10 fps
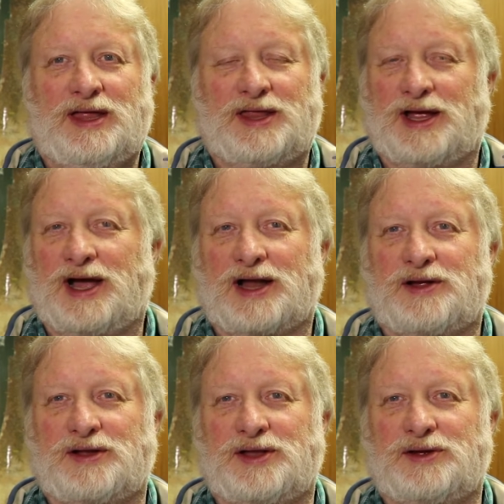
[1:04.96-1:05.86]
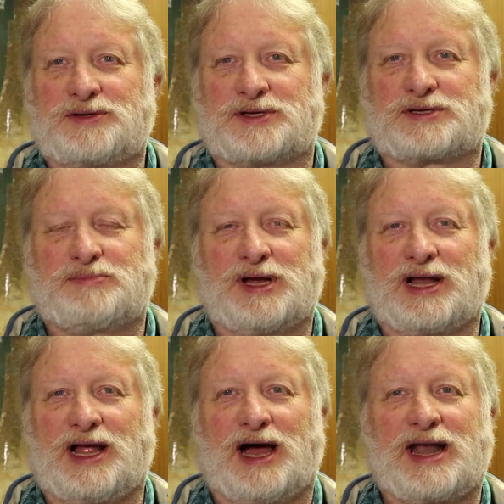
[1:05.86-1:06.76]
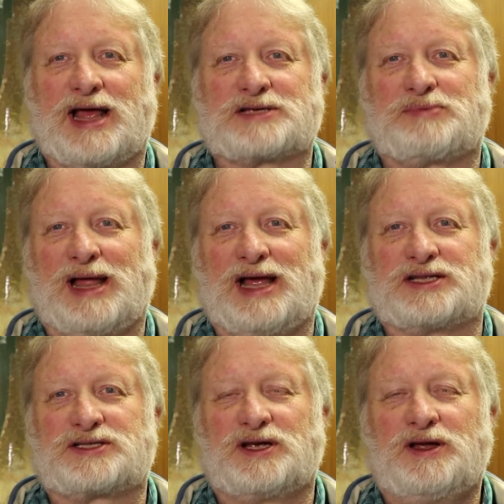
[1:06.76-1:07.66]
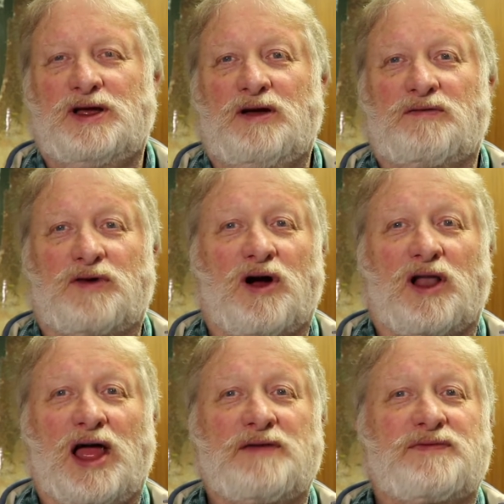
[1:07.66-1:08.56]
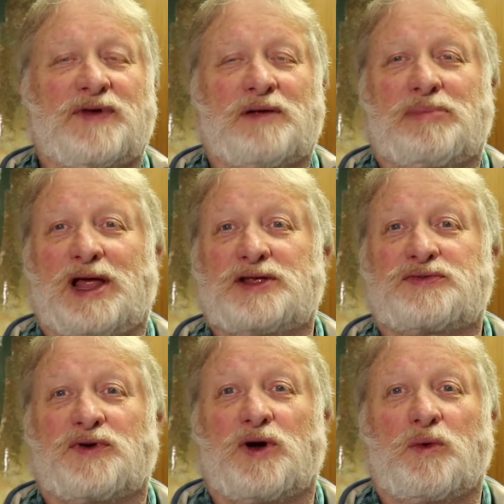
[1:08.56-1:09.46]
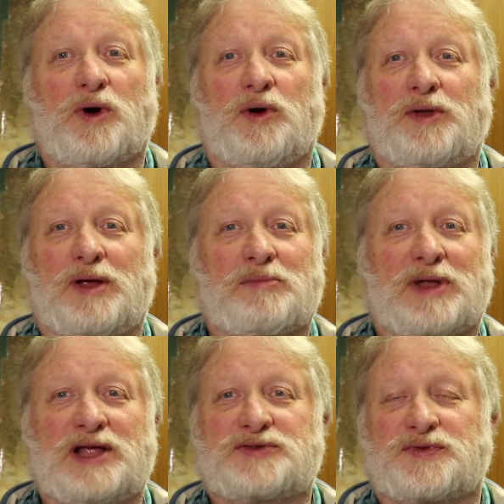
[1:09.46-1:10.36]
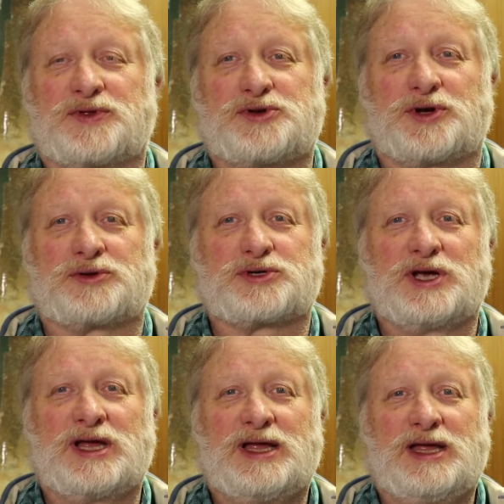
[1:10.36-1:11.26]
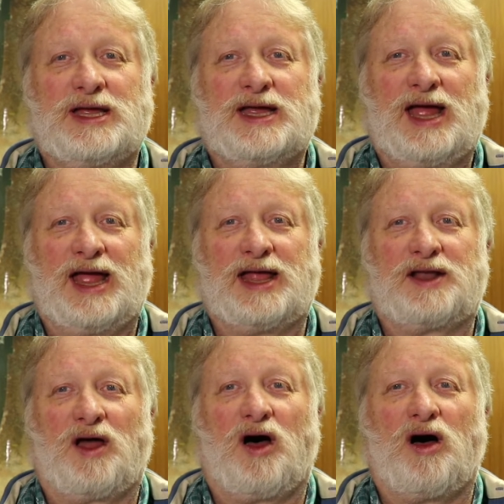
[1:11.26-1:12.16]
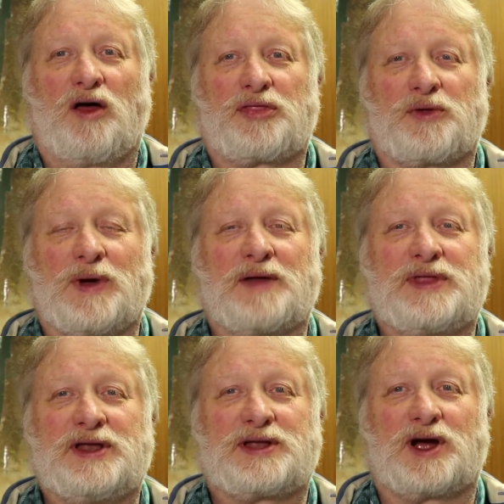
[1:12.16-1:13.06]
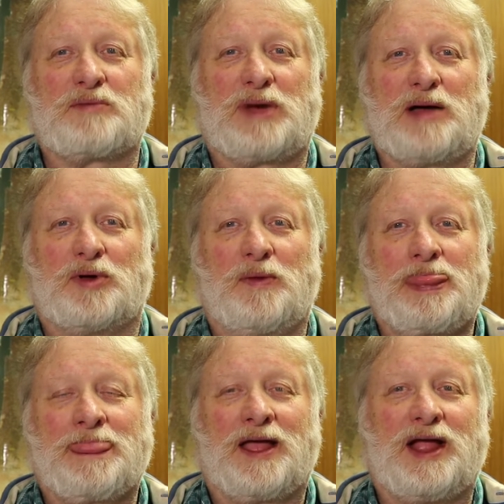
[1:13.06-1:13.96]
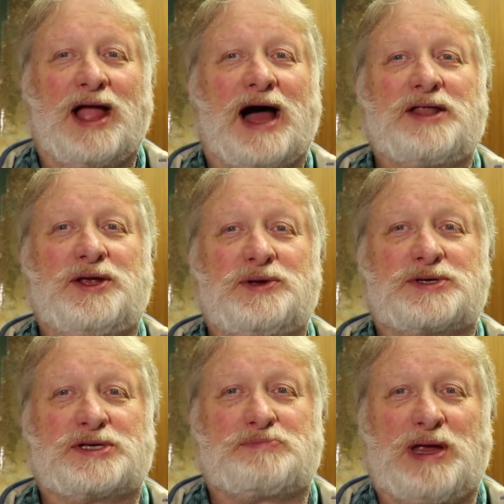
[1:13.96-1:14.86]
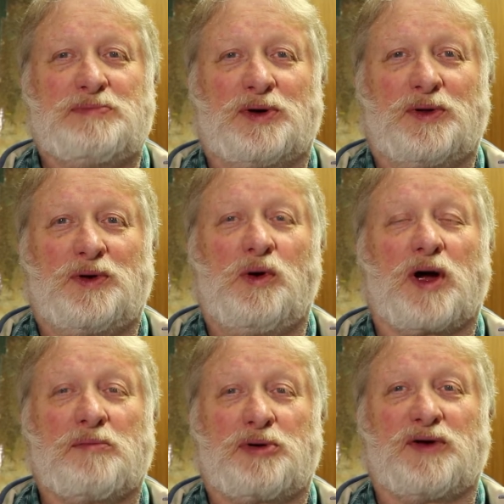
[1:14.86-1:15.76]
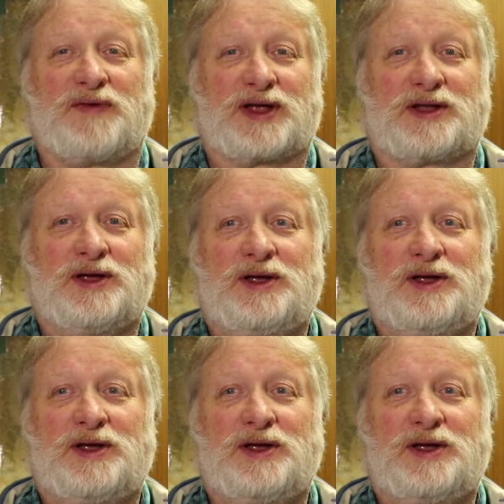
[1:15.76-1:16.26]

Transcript: then God couldn't use us. But God has plans for our life and plans for our world and plans for the church. And throughout the entire Bible, God uses people who are imperfect,